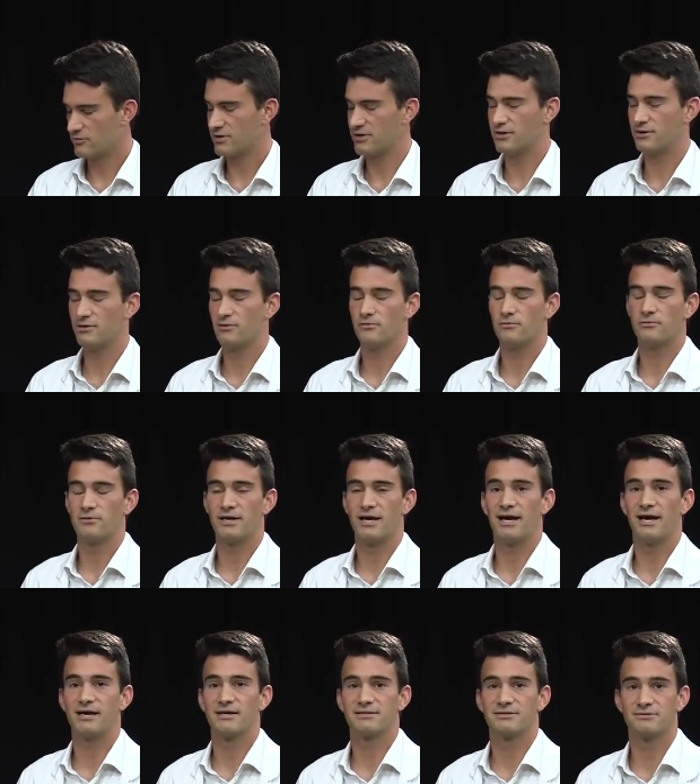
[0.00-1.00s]
when, when
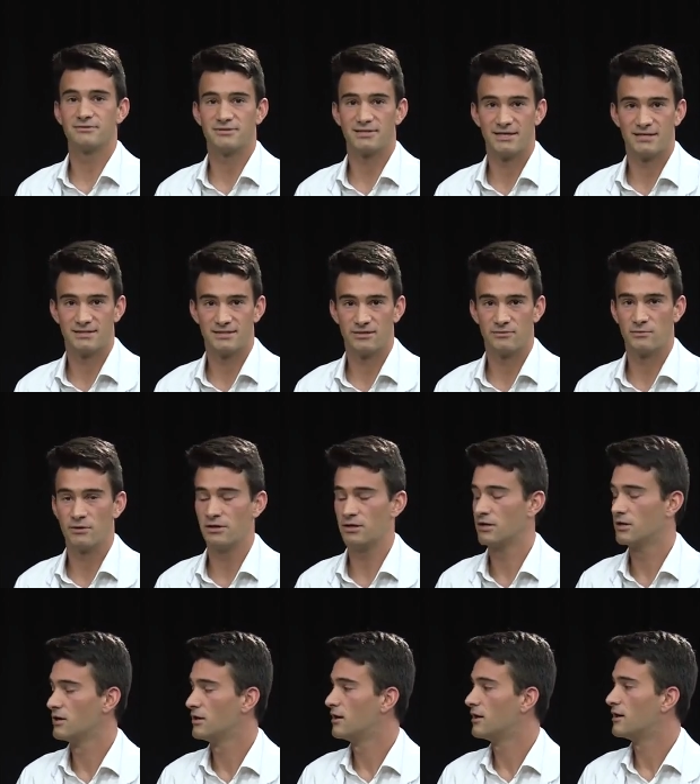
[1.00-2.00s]
I auscultate
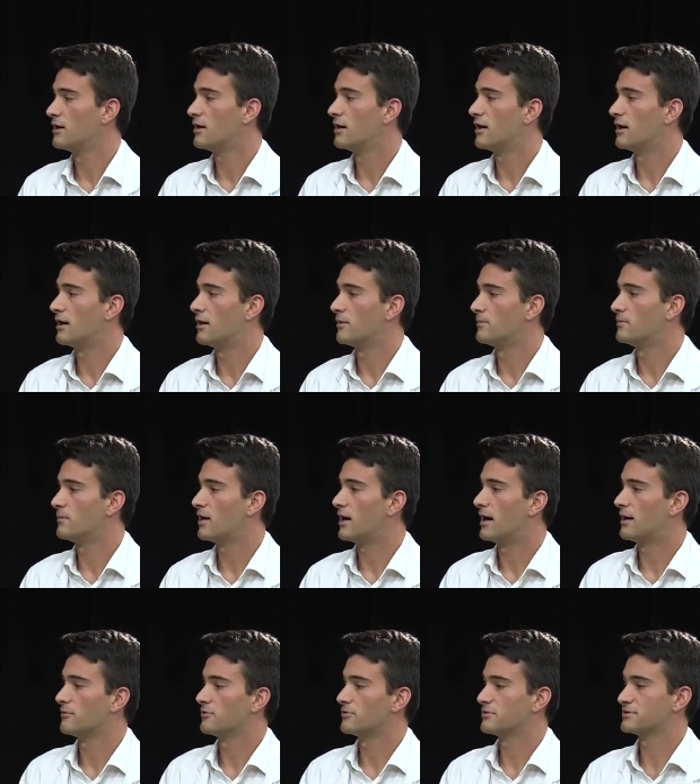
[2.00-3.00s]
someone, um,
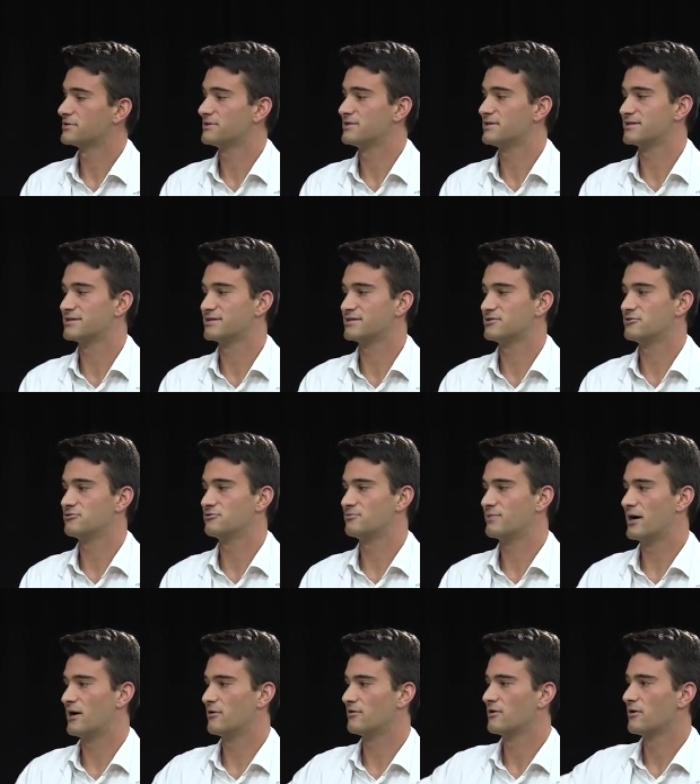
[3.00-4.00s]
I'm going to listen to
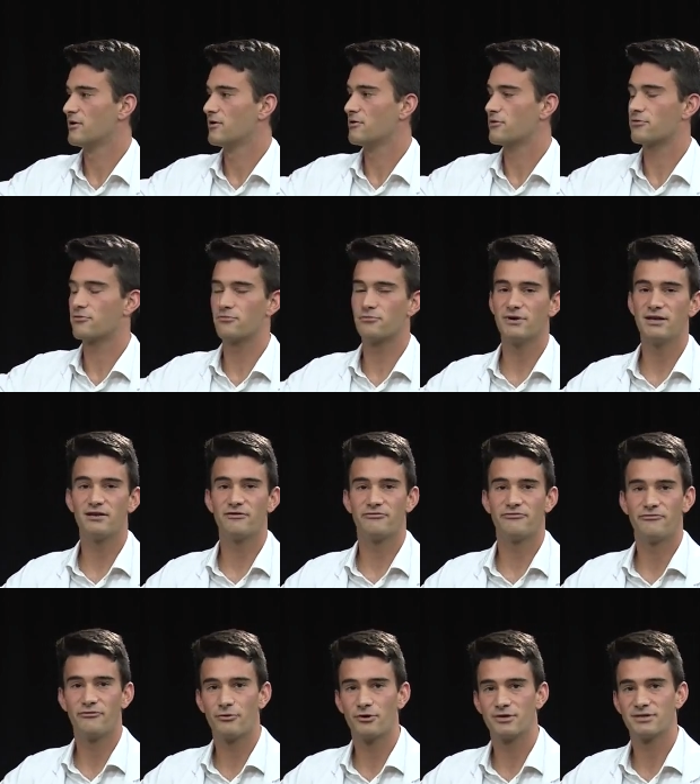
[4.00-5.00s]
about three to
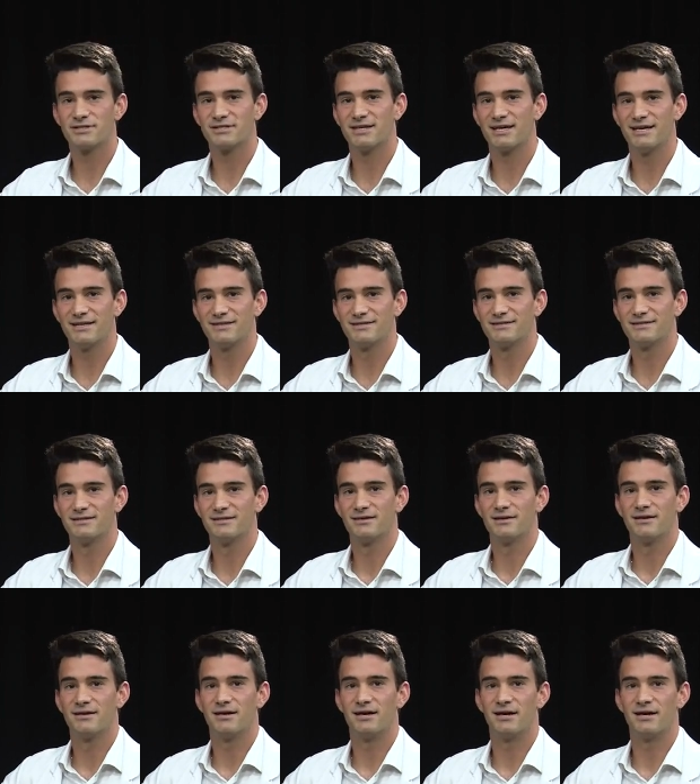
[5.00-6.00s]
four sites
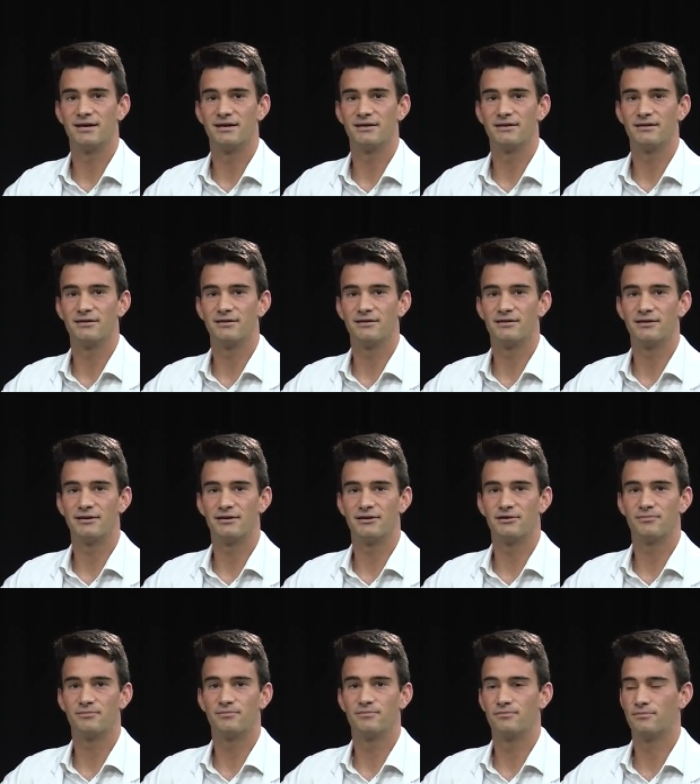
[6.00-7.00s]
on
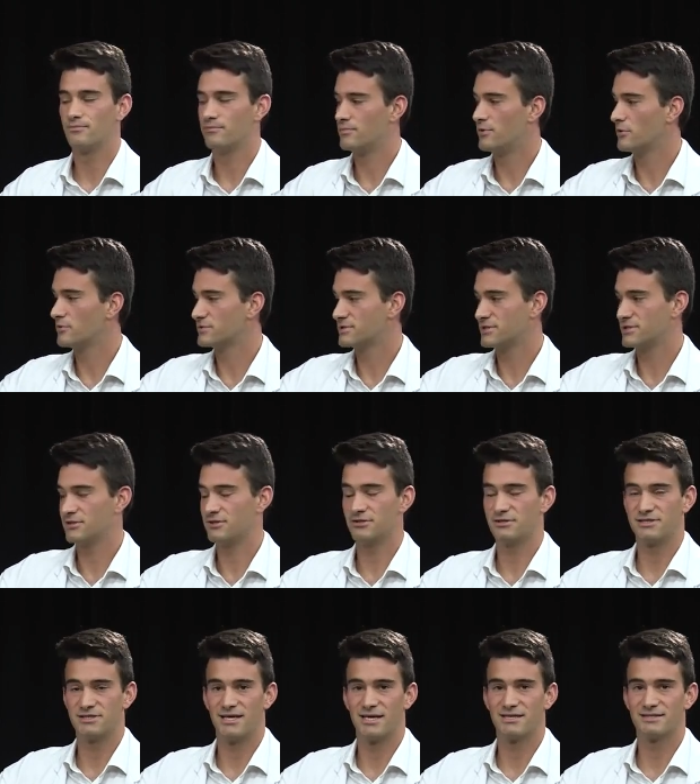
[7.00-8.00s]
their
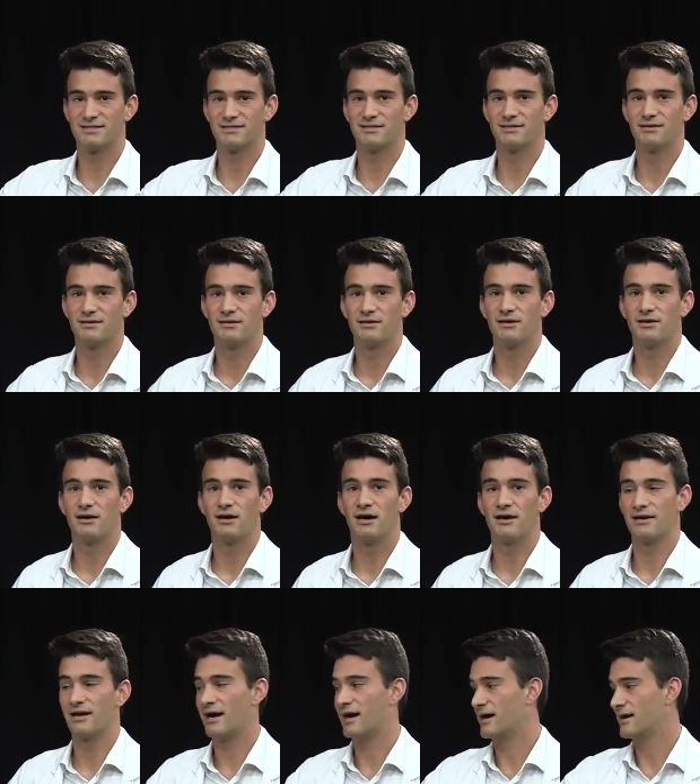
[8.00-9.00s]
posterior chest
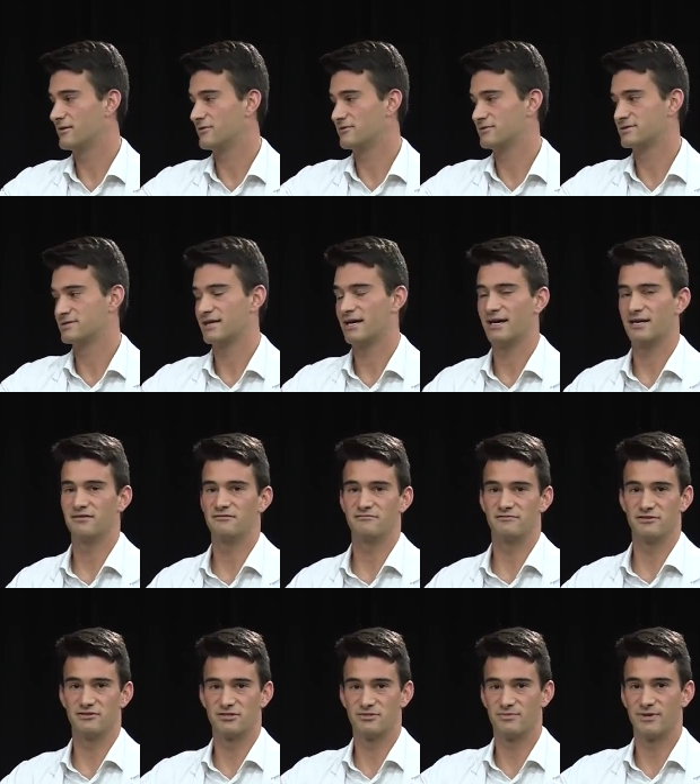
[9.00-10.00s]
on either side
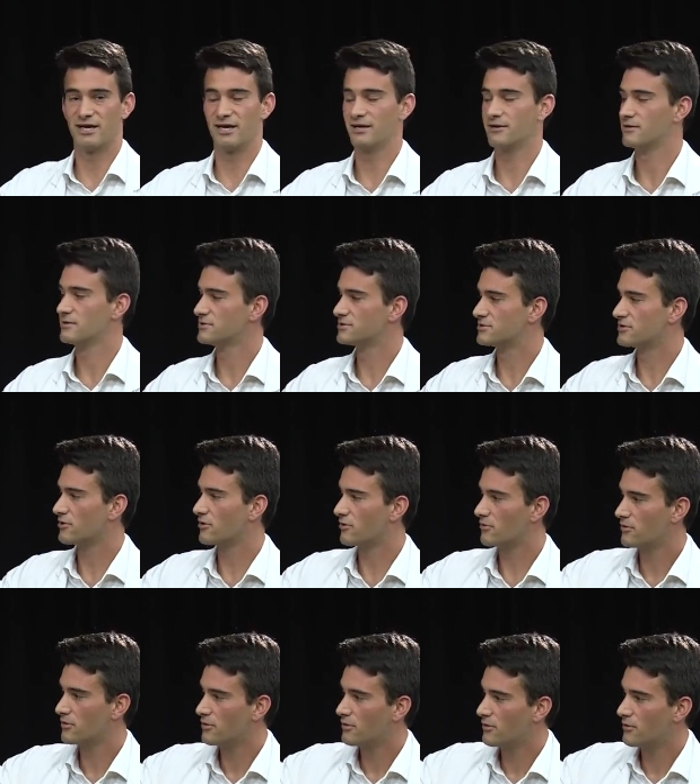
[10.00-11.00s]
of their spine.
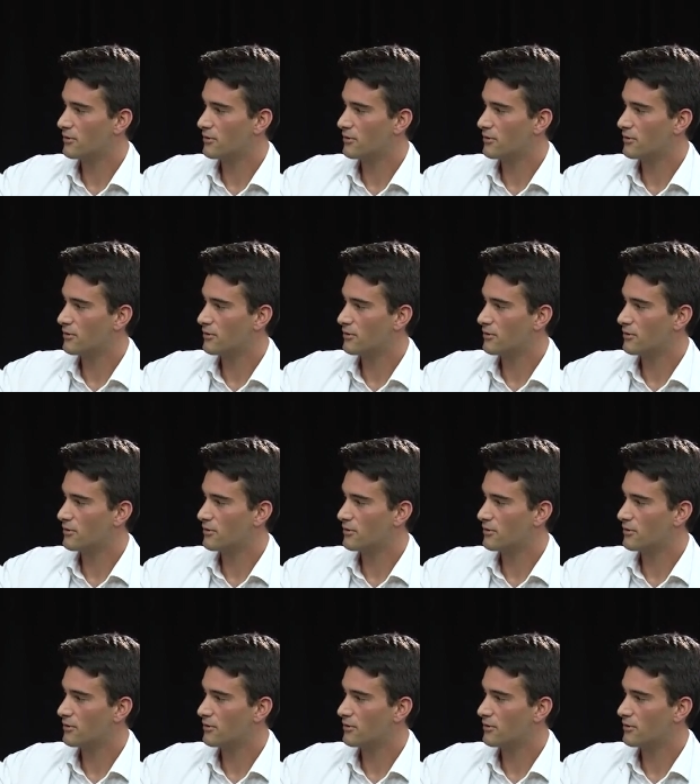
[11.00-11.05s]
So